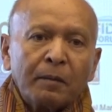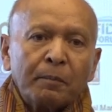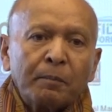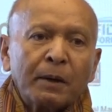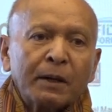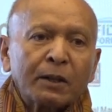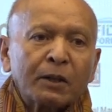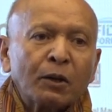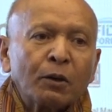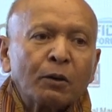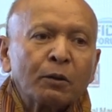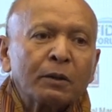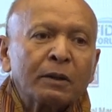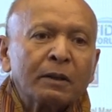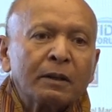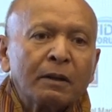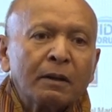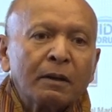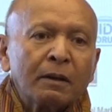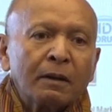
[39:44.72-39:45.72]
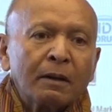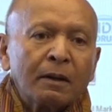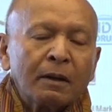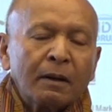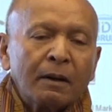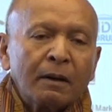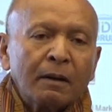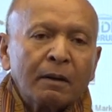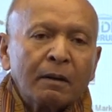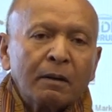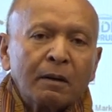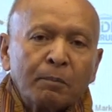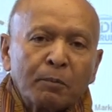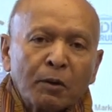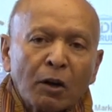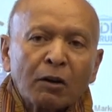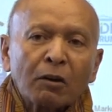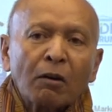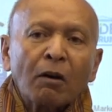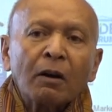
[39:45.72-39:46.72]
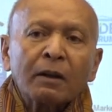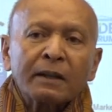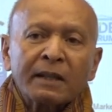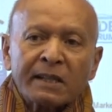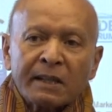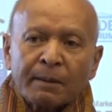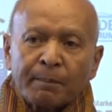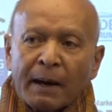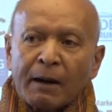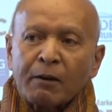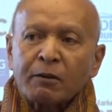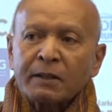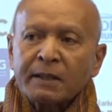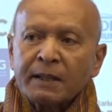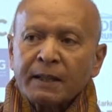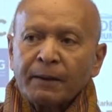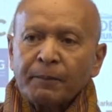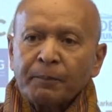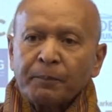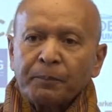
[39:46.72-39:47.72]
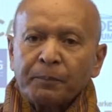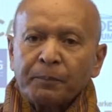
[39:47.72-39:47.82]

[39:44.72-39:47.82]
But who brought all this about? See?